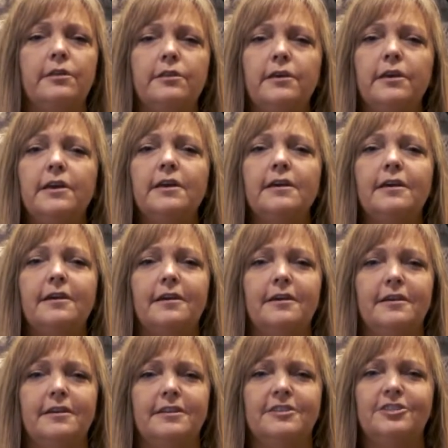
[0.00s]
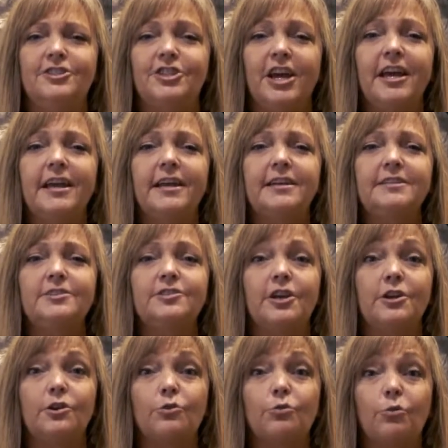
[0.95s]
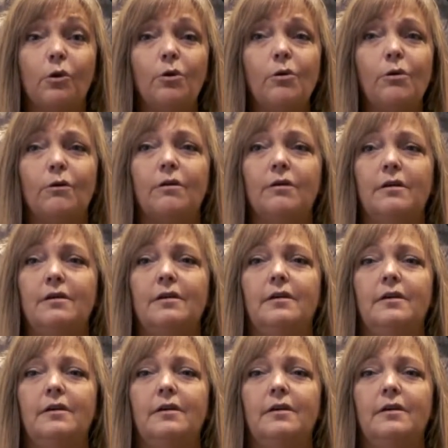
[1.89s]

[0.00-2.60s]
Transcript: think, change, and grow.